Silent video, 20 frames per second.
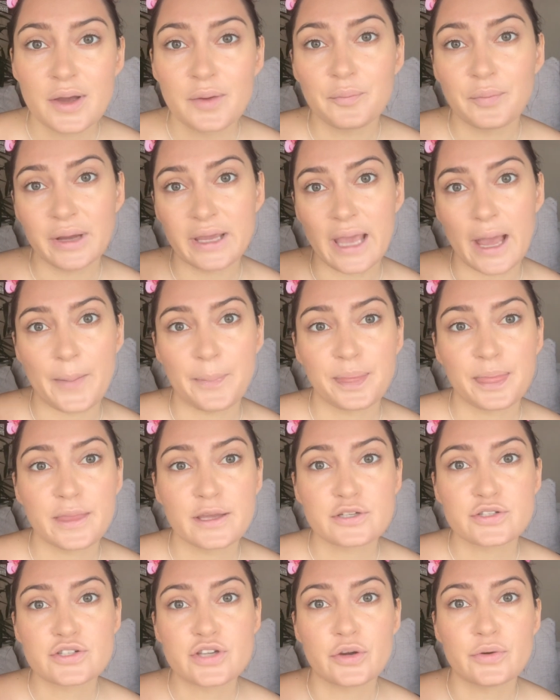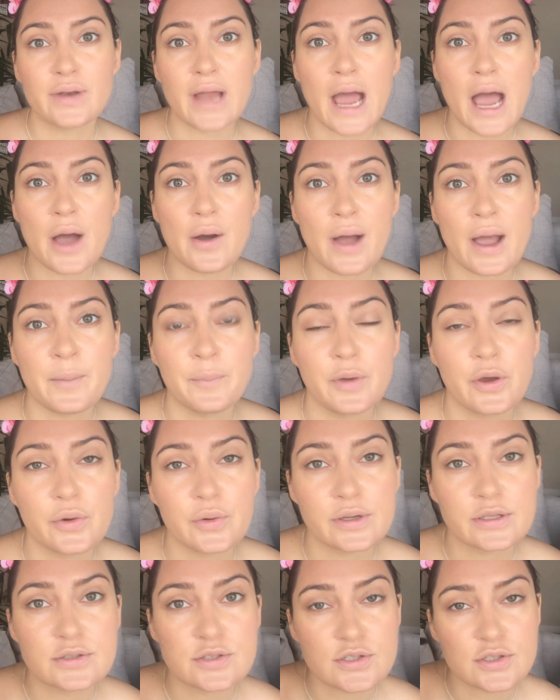But yeah, so now I'm
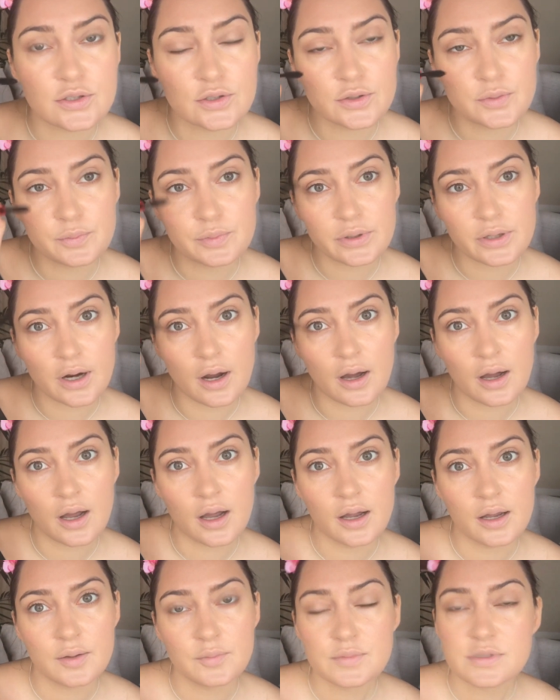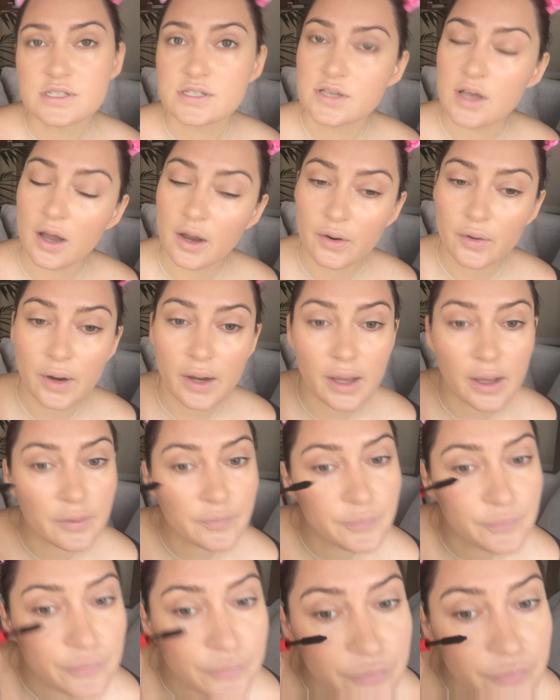going to put on mascara.